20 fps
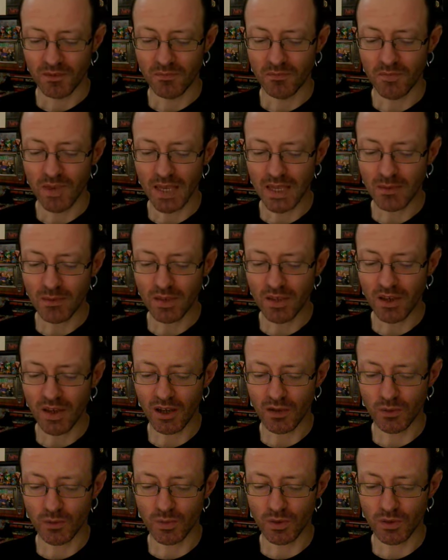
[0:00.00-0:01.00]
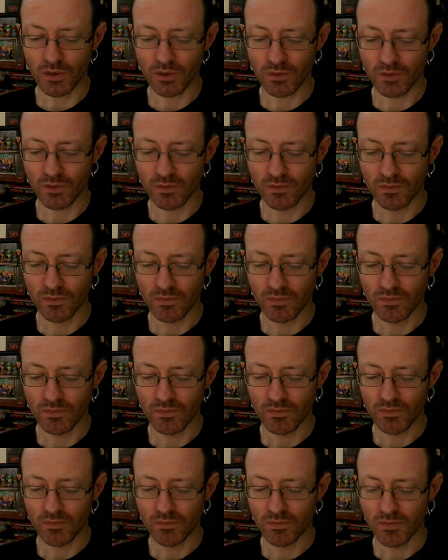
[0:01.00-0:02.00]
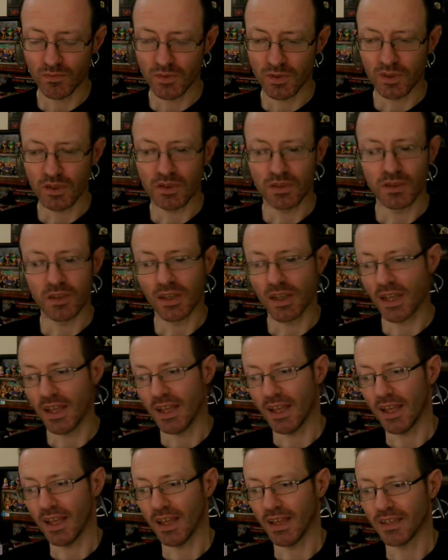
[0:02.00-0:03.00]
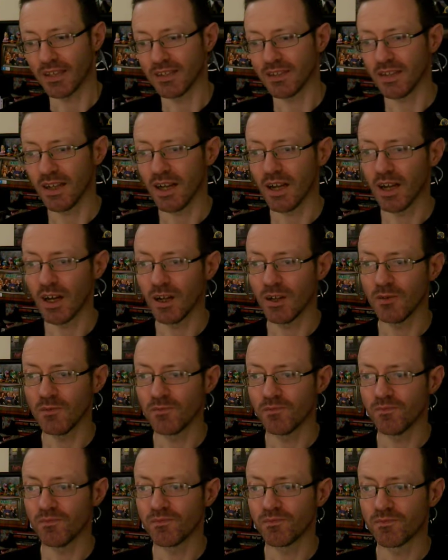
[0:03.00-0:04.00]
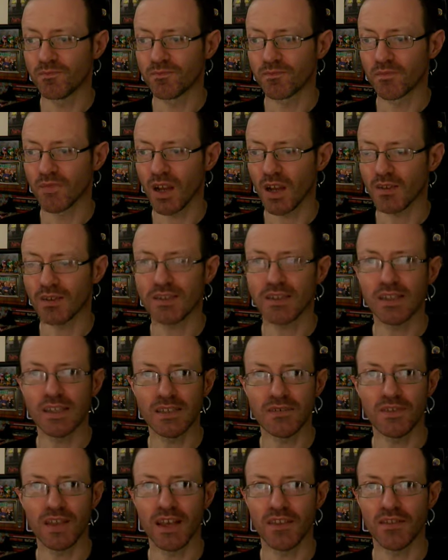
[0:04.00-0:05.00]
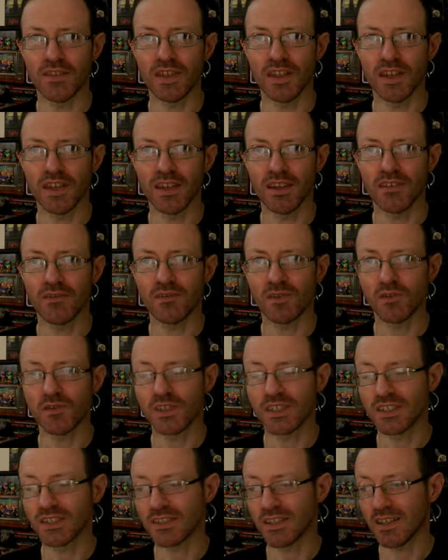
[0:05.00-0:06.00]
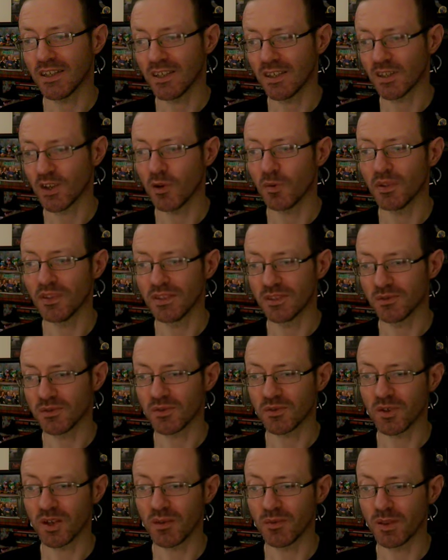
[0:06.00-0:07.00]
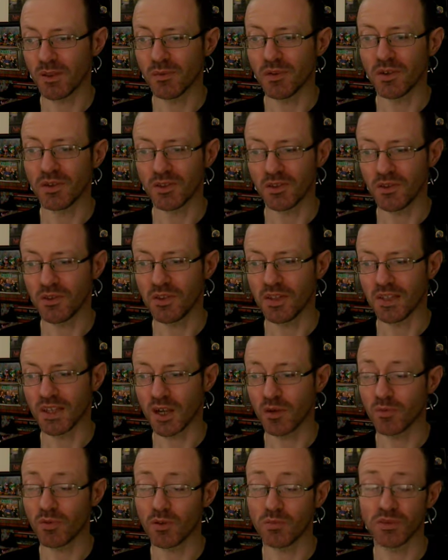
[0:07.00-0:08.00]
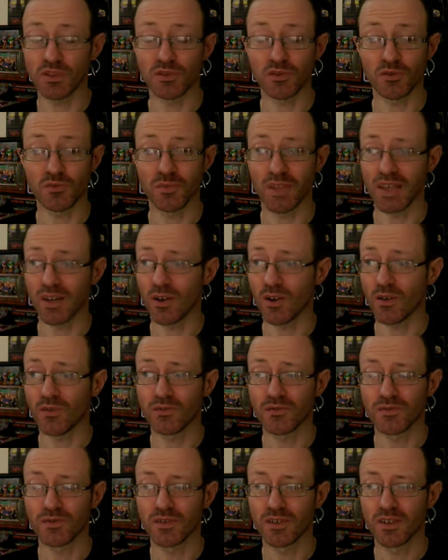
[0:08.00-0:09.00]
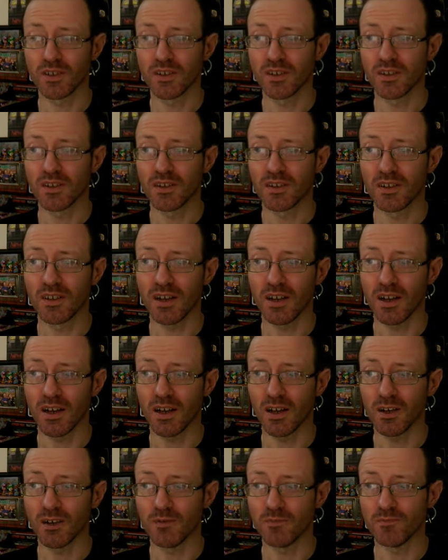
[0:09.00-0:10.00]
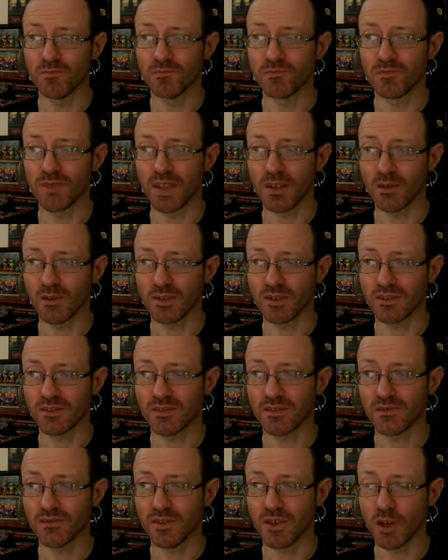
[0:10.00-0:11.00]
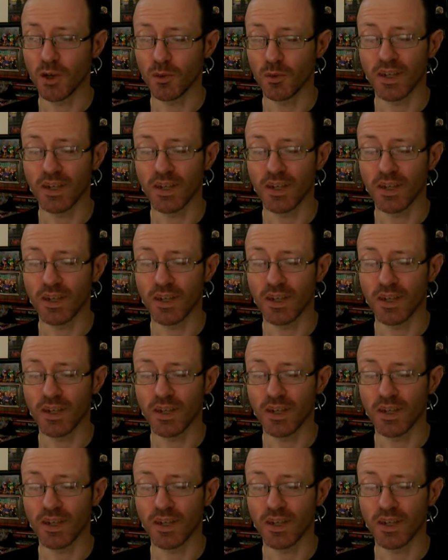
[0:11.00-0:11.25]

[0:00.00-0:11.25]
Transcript: maybe I will. And I'll just leave that there. Feel free to share, like, comment, subscribe. Let me know what you think. I'll probably trim that off. Um, and it'll just, the video